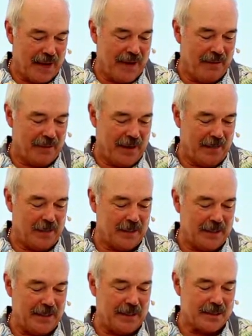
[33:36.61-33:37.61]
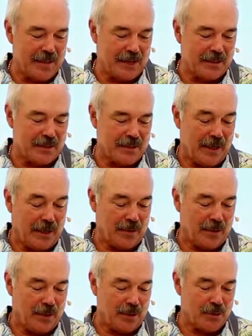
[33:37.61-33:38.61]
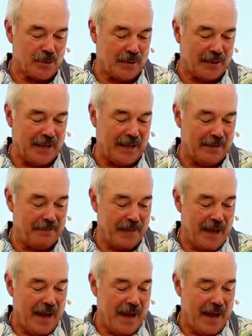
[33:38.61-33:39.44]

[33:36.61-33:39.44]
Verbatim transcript: I have never seen this ex executioner again.